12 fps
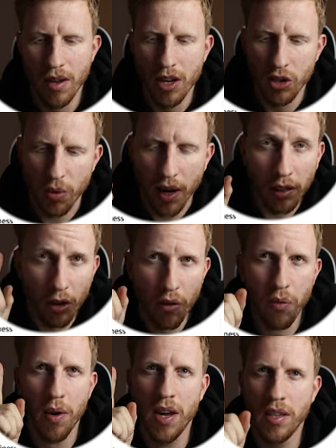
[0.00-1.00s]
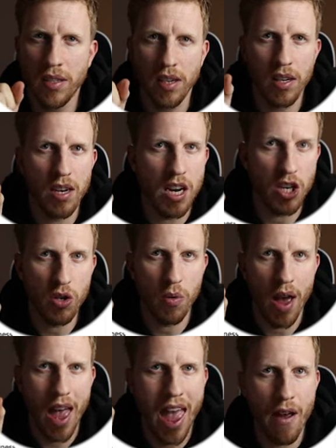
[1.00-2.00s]
So I love when I see a niche
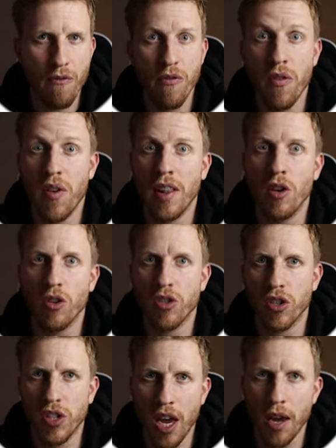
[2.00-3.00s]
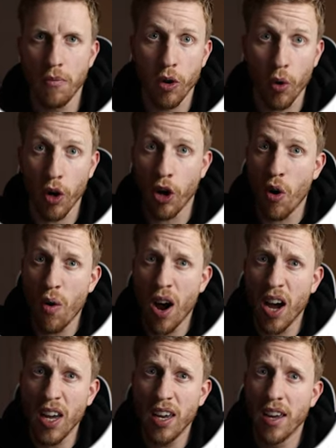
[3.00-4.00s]
where everything looks the same. You want to know
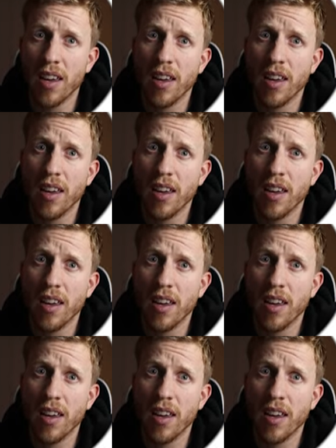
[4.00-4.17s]
why?